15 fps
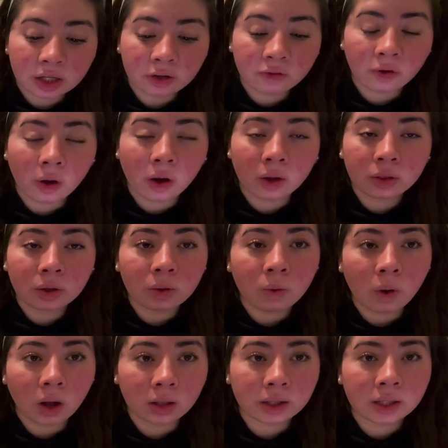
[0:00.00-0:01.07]
of all the
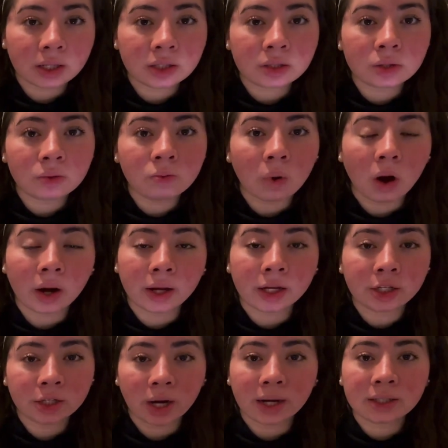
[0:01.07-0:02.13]
qualities you want
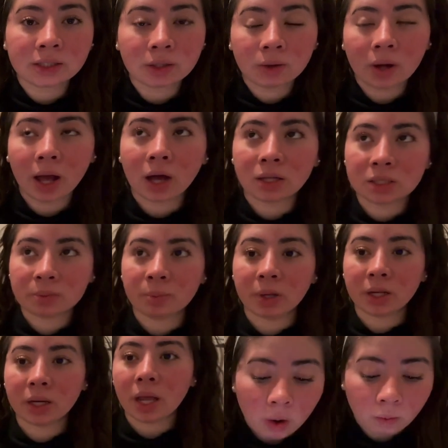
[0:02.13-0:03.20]
in your ideal
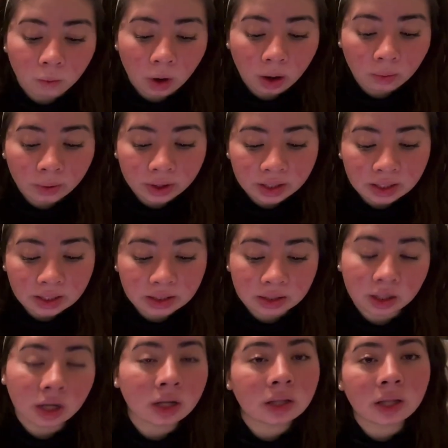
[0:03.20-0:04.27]
husband. What would he
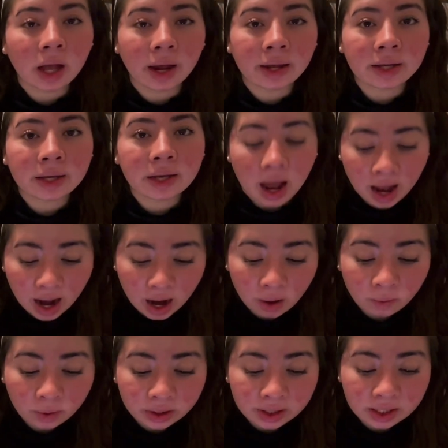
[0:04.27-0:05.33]
look like? How
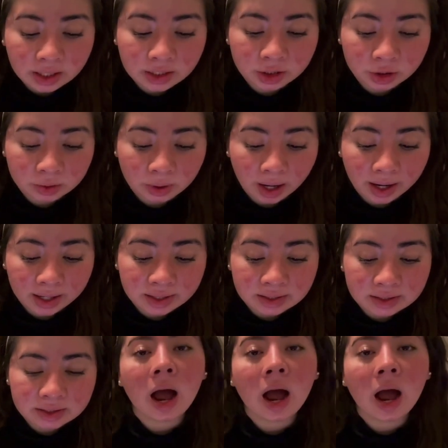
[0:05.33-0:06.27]
would he dress?